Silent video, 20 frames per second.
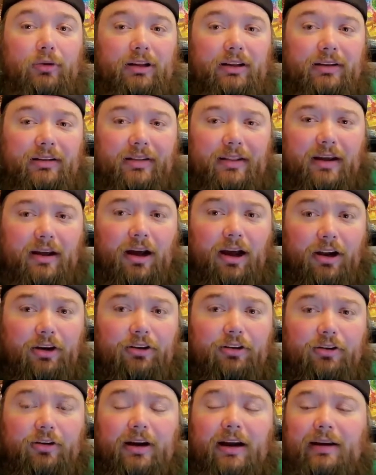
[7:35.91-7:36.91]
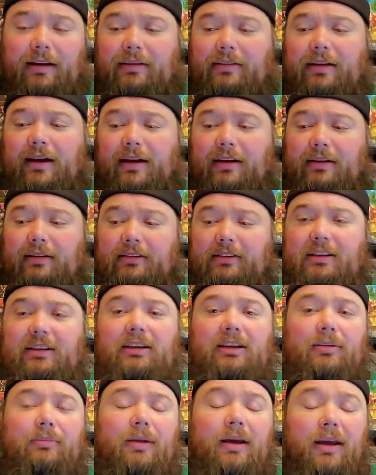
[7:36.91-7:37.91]
He's the hunter, and he's got a
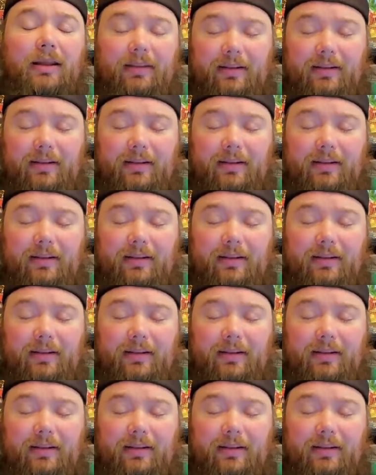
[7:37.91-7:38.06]
team